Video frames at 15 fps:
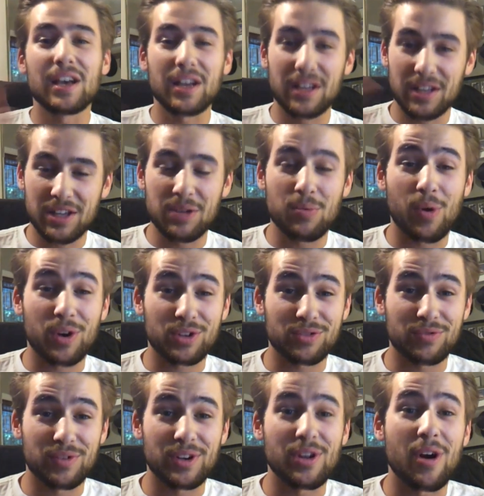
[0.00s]
keep watching the
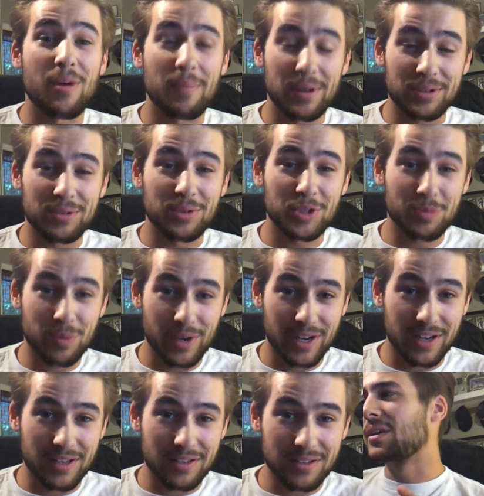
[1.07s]
video. I'm about to explain it.